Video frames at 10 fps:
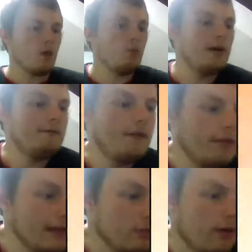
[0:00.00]
with
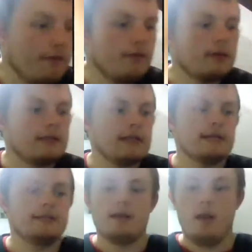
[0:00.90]
this one that
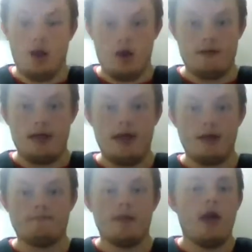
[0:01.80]
is over here.